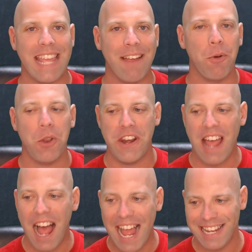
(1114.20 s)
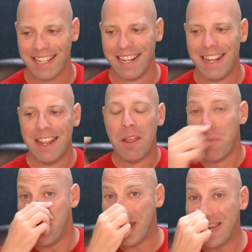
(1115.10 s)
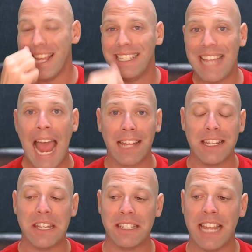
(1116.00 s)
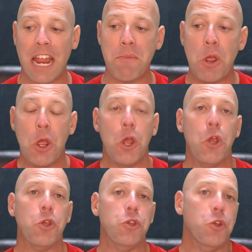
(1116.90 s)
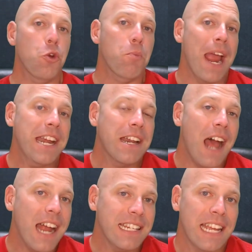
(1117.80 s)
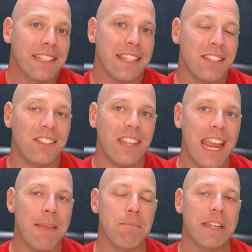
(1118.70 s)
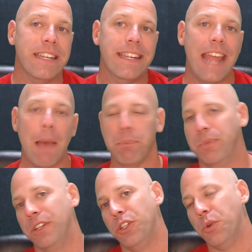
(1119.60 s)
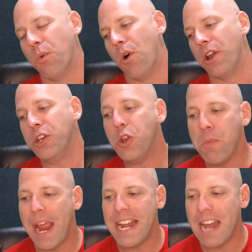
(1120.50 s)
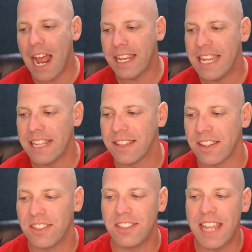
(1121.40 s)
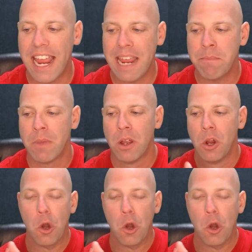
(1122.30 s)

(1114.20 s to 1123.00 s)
they will not be exactly the same. You may not get the same depth that you want. You may not get the same